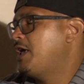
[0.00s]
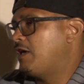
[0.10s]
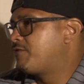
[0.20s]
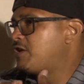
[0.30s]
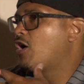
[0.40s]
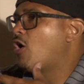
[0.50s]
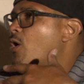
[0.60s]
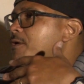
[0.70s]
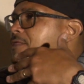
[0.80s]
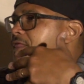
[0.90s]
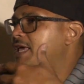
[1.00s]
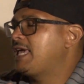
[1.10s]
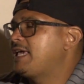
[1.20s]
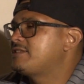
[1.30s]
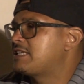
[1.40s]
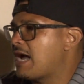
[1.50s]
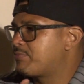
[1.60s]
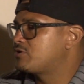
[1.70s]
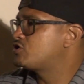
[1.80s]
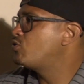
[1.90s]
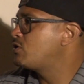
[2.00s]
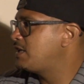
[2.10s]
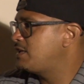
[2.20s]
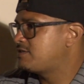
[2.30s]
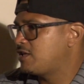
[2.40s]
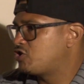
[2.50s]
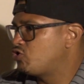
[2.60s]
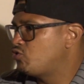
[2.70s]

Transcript: there are things and opportunities that